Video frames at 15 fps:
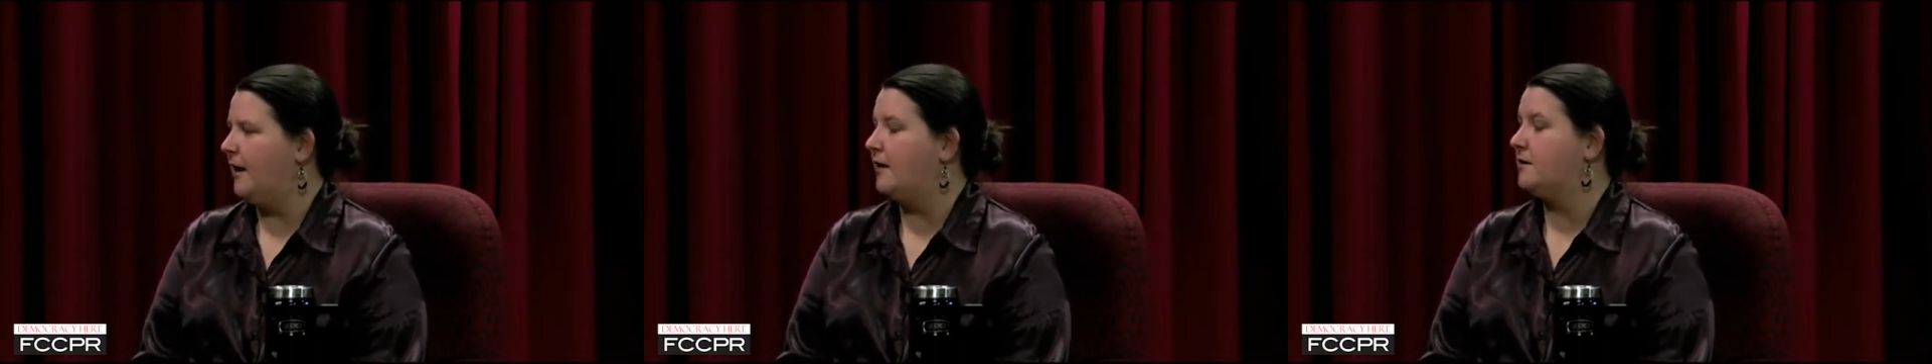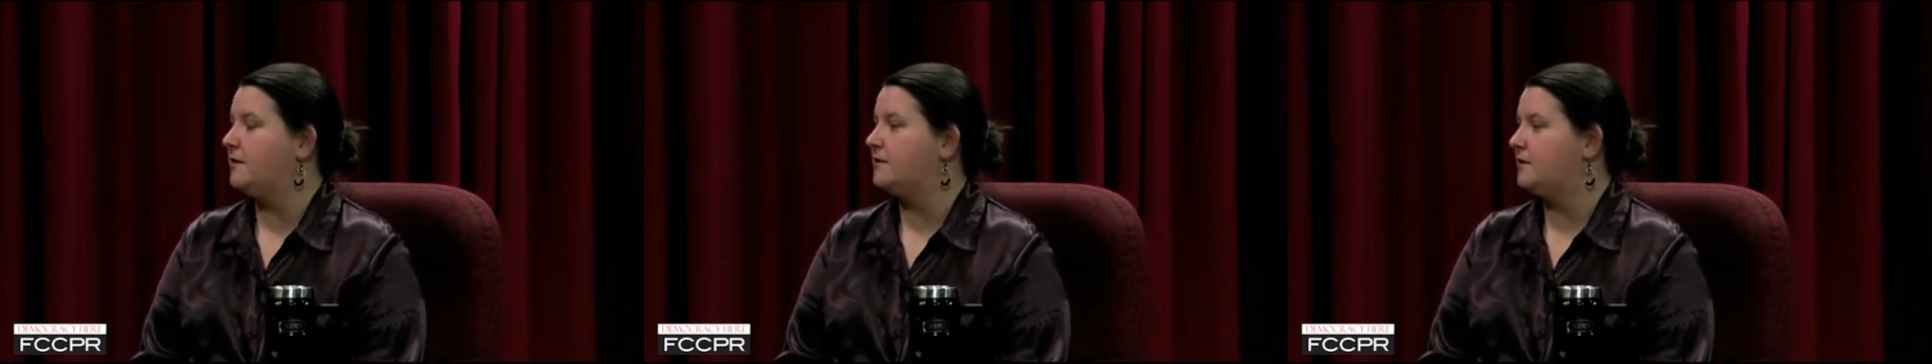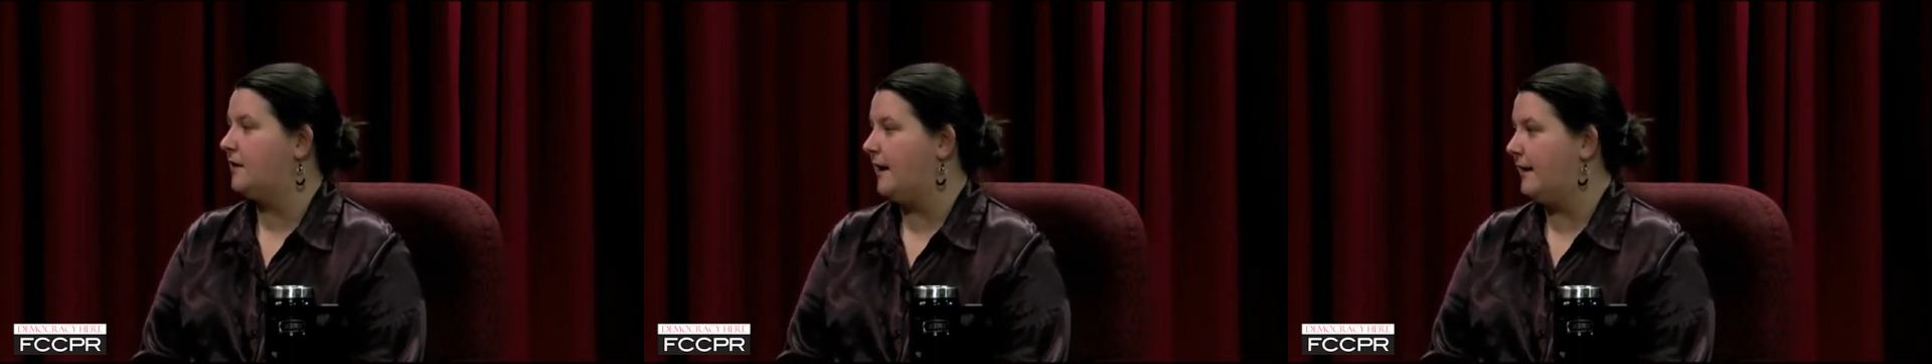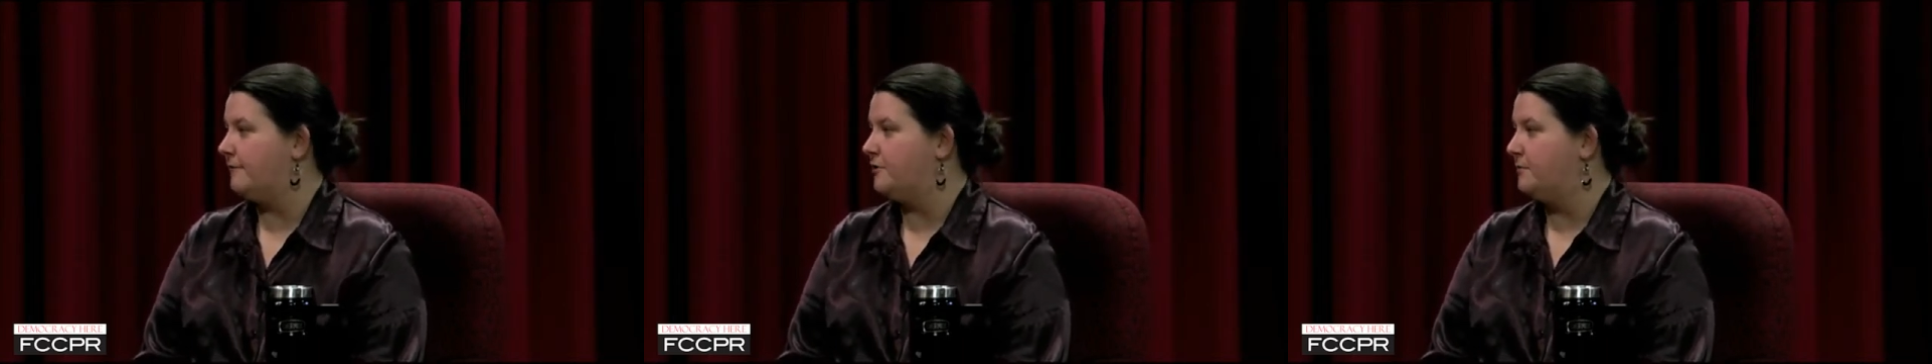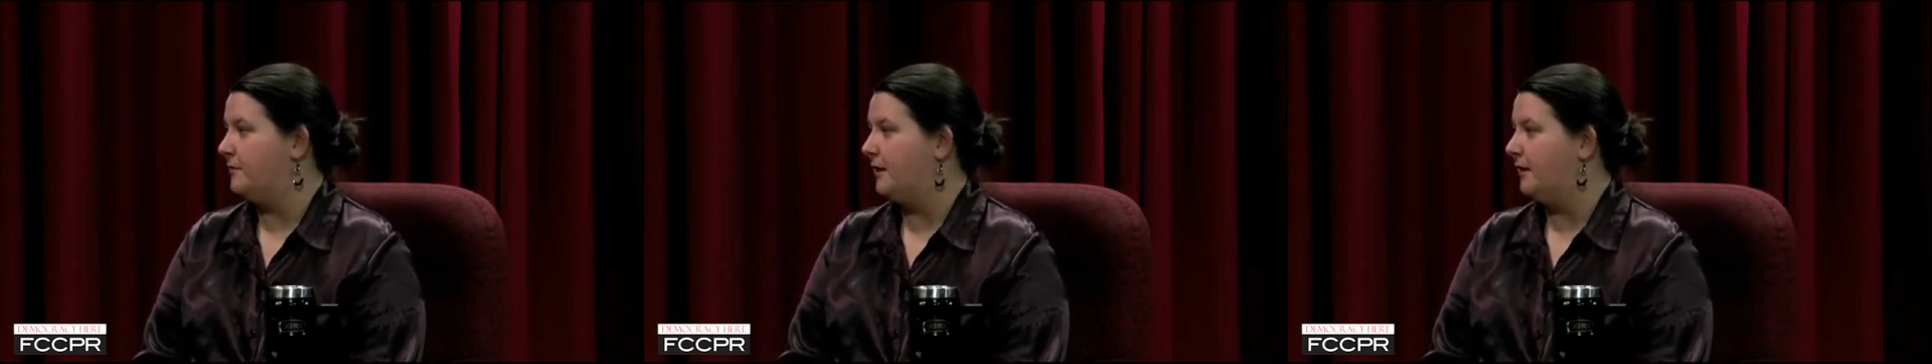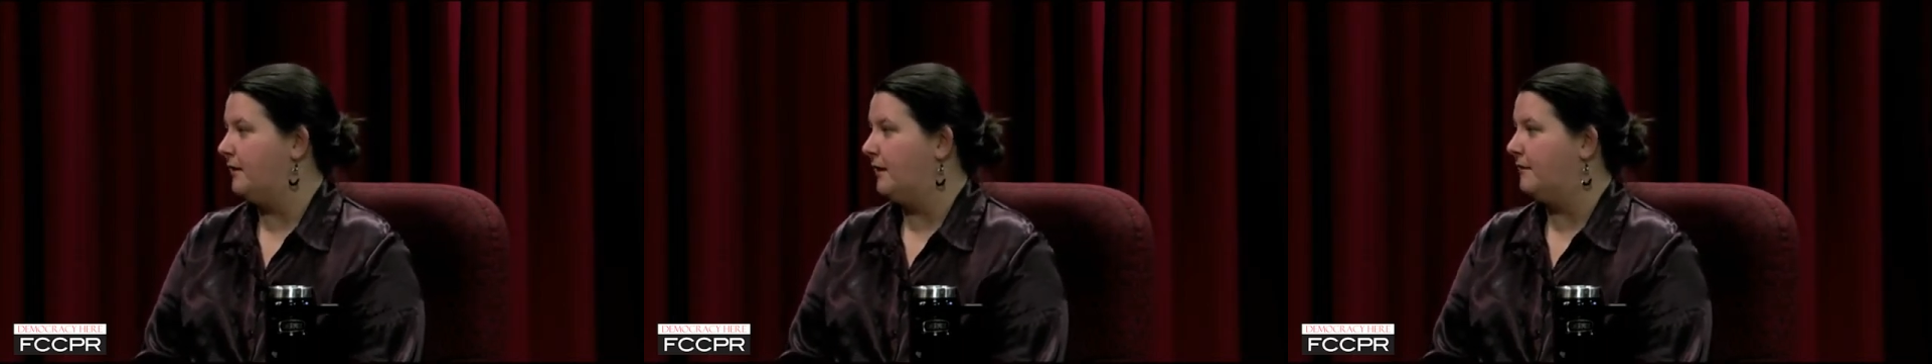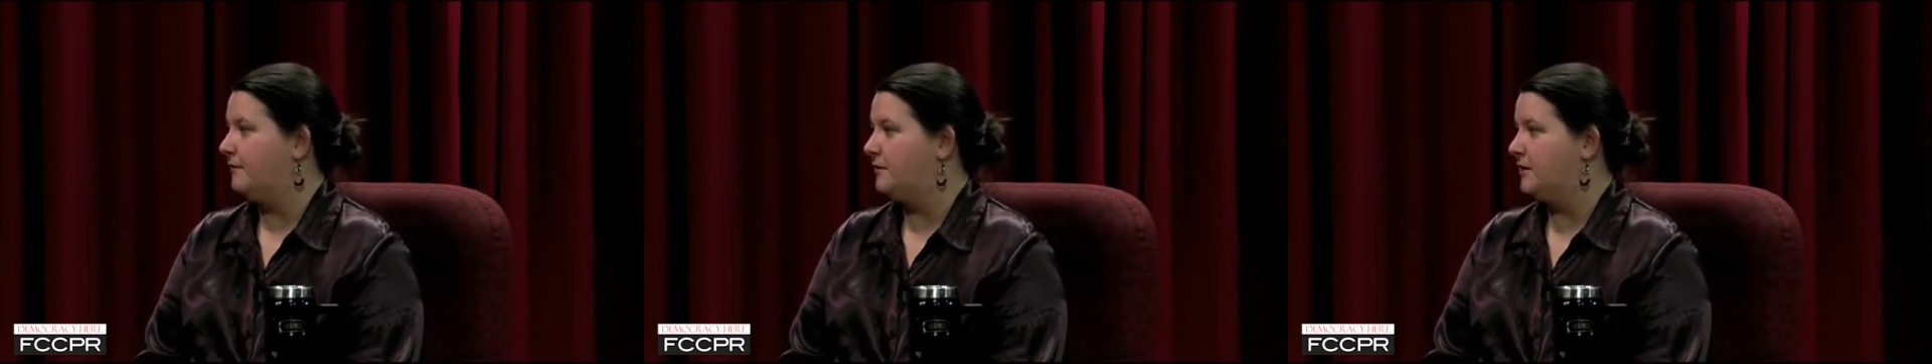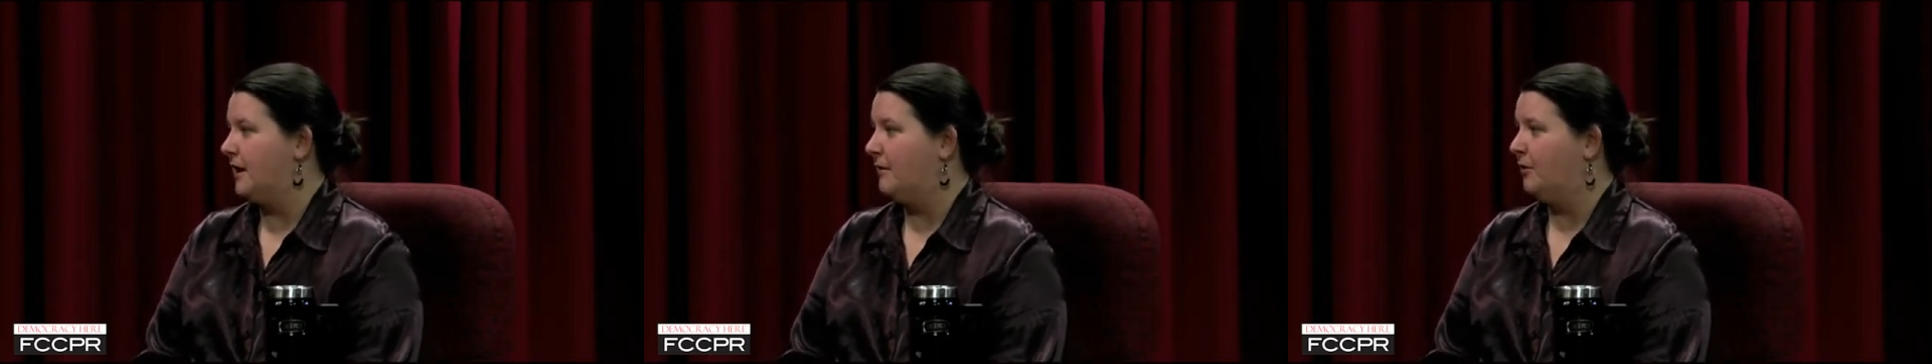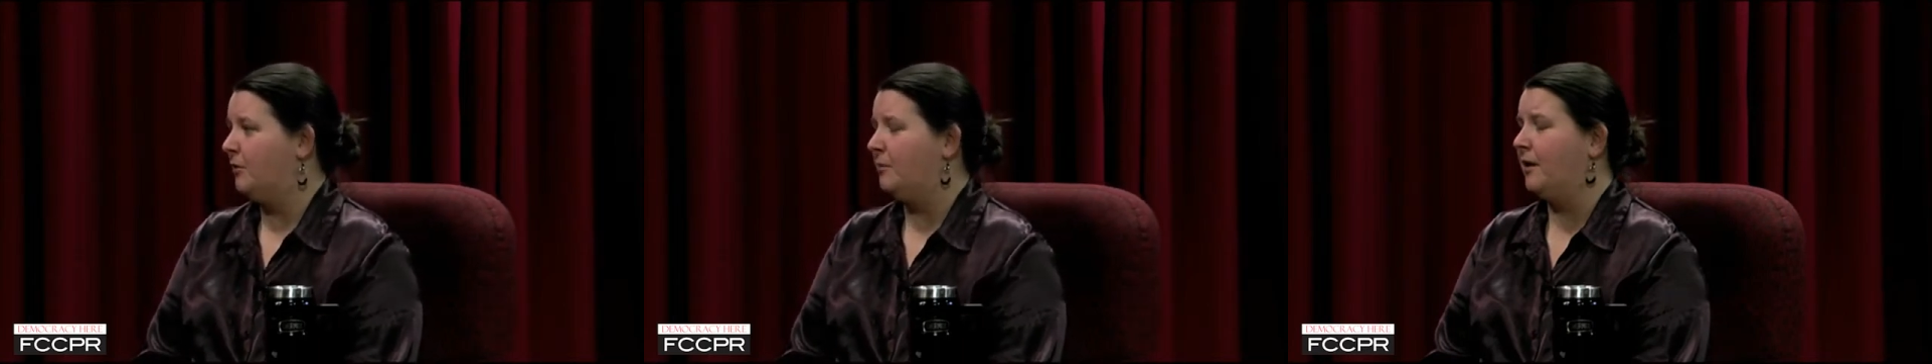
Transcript: and it doesn't have to be at the table,